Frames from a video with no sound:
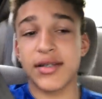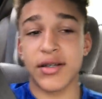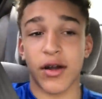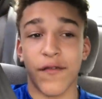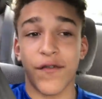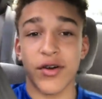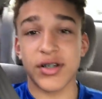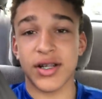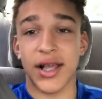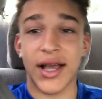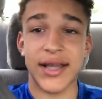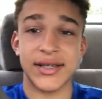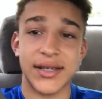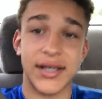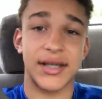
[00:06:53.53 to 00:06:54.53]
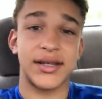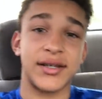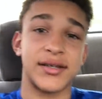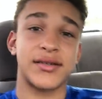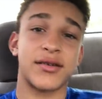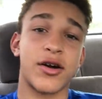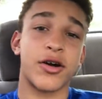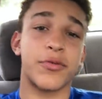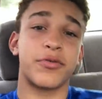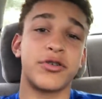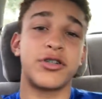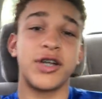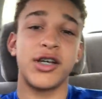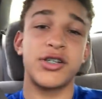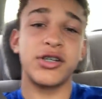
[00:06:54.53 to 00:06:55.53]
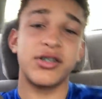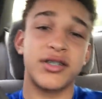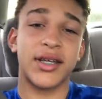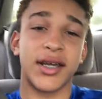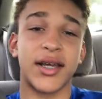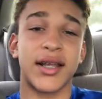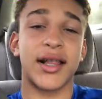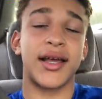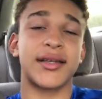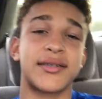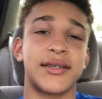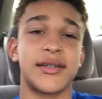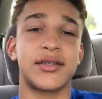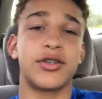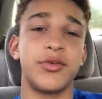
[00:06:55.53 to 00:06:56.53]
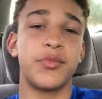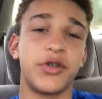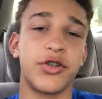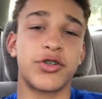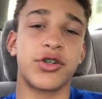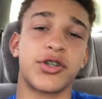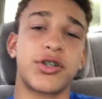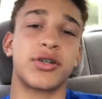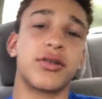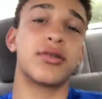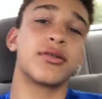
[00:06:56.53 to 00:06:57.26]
Our first class is art appreciation. Second class is human nutrition.